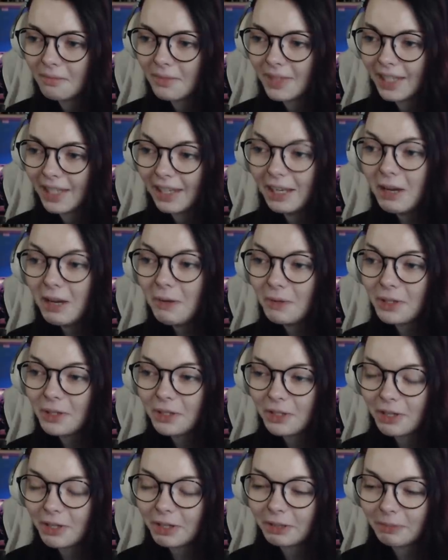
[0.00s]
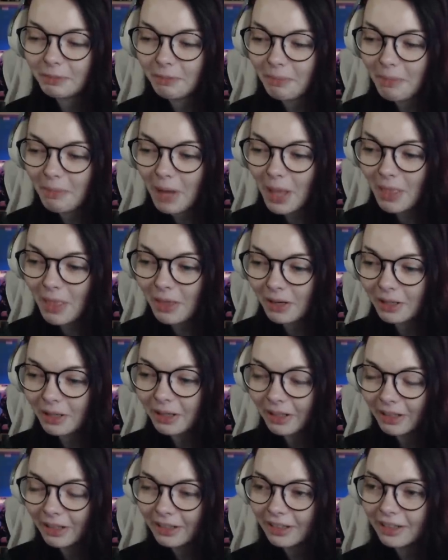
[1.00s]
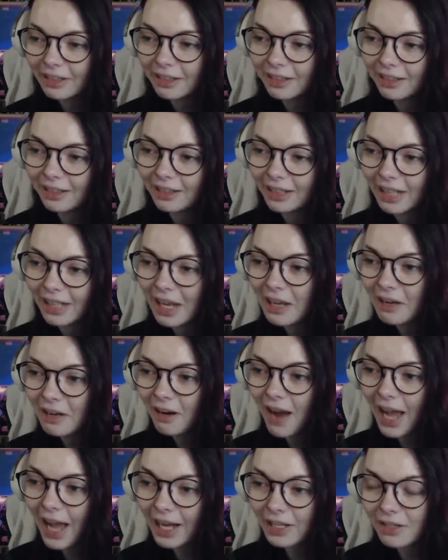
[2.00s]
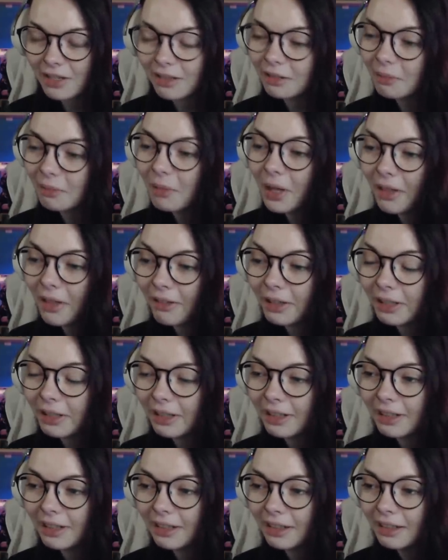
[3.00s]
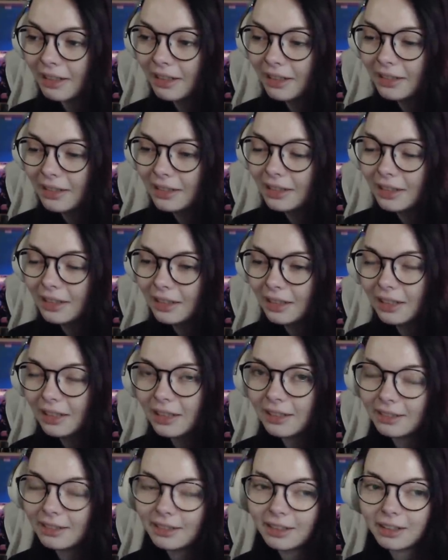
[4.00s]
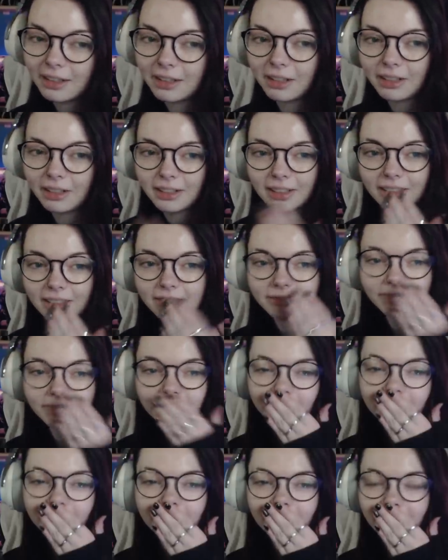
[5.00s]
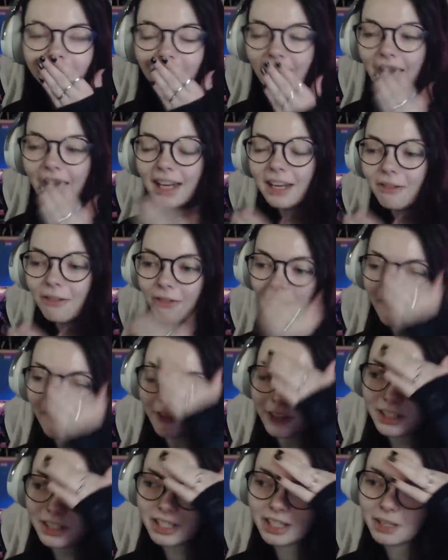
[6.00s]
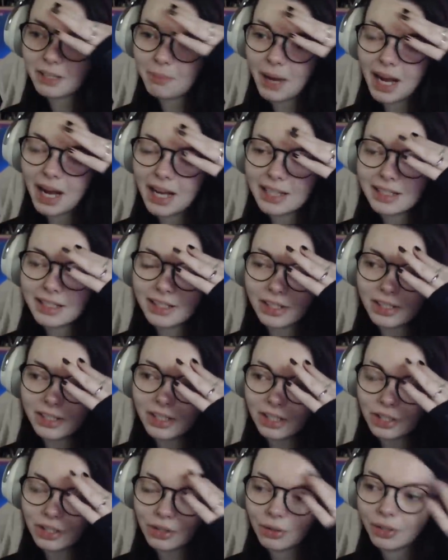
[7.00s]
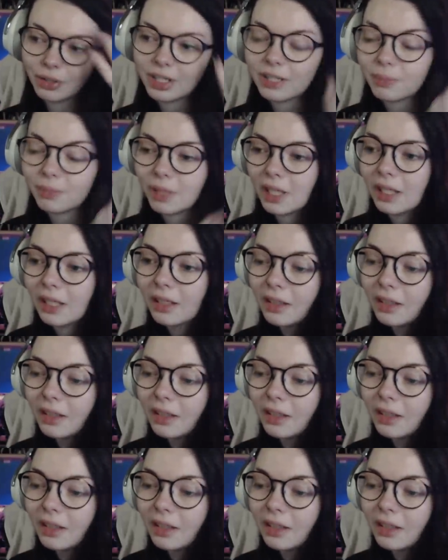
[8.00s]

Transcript: It was your mother. Your actual mother. Ugh. Any reference to the past just destroys me.